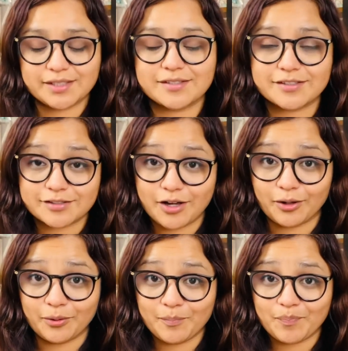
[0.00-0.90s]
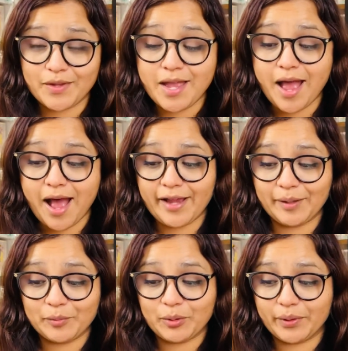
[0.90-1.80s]
So I
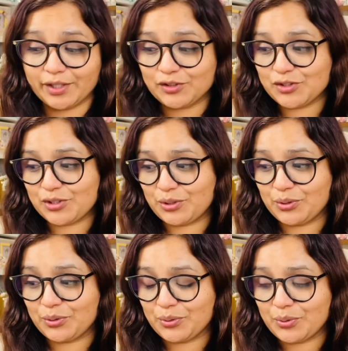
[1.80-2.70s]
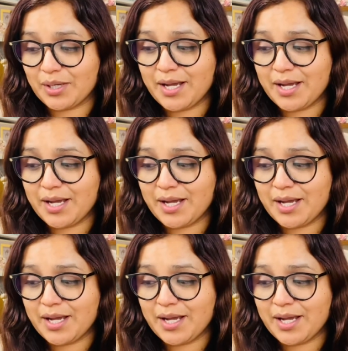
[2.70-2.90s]
am going to